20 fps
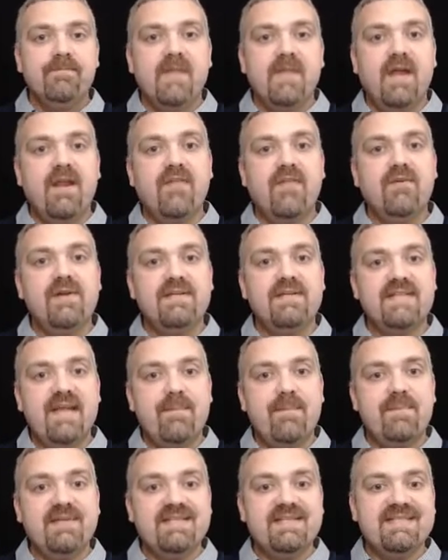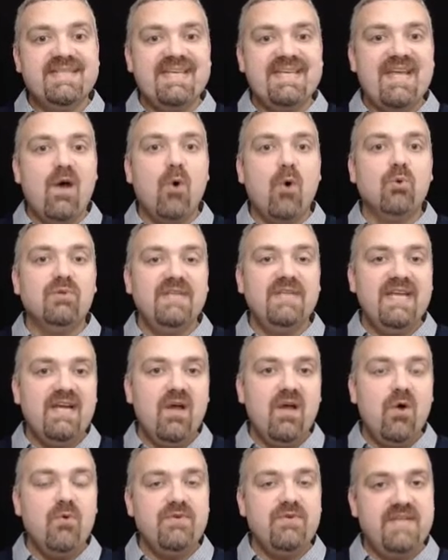Another example is the
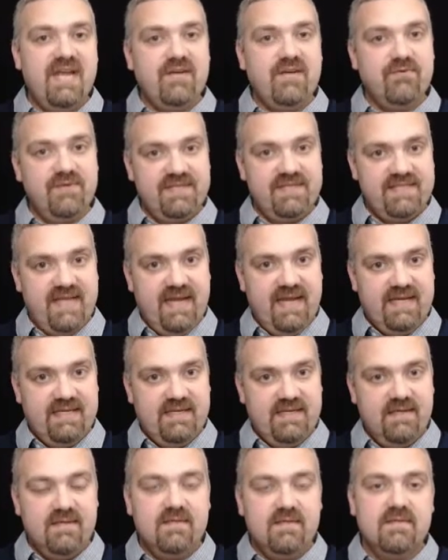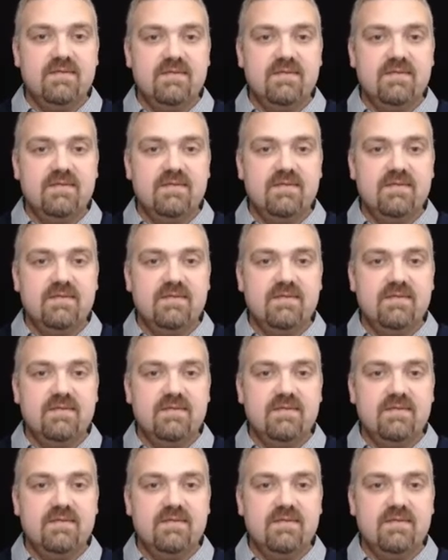oligodendrocyte. So